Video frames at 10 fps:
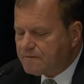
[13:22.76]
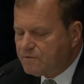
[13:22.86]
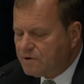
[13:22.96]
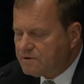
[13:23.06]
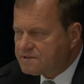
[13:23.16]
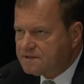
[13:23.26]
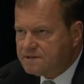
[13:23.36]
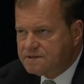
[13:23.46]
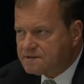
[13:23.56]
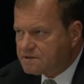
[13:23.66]
we'd always get
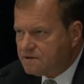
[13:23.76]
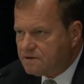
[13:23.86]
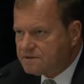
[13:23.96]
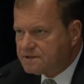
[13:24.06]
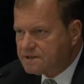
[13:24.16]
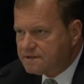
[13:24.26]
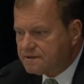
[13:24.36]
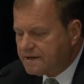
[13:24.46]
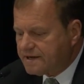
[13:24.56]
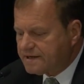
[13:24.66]
these calls
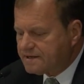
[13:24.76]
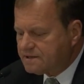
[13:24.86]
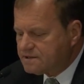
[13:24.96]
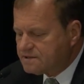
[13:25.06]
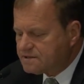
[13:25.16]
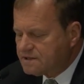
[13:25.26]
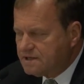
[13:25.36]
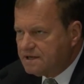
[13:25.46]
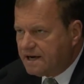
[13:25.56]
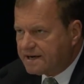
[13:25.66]
in, hey,
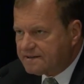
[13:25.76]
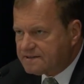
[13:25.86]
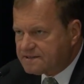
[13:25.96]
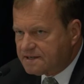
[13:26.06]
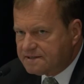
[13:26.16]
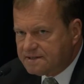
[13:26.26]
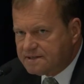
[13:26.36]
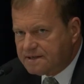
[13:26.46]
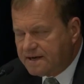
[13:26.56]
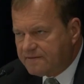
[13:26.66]
I got this
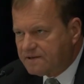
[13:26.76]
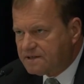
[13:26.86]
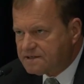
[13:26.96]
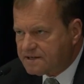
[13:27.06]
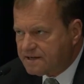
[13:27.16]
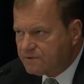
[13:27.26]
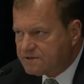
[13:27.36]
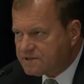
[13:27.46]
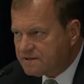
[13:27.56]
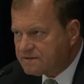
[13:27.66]
idea, I have this, hey, we
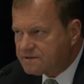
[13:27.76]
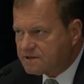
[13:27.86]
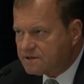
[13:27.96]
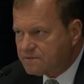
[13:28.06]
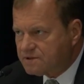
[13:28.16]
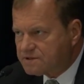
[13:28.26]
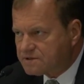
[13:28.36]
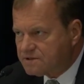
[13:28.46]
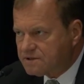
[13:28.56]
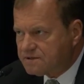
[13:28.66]
shot this armor, it's
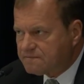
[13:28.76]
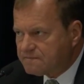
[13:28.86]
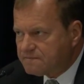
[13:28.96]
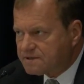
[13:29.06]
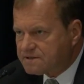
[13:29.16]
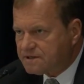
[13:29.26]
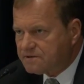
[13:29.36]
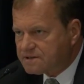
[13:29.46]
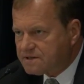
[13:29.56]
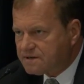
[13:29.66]
good, et cetera,
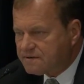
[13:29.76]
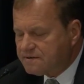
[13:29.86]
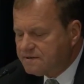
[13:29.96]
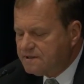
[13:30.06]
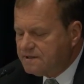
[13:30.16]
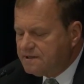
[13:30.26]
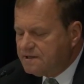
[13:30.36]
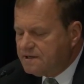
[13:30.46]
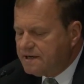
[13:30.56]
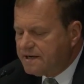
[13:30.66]
et cetera.
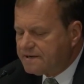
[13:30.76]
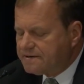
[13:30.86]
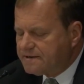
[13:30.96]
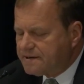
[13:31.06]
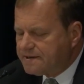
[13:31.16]
And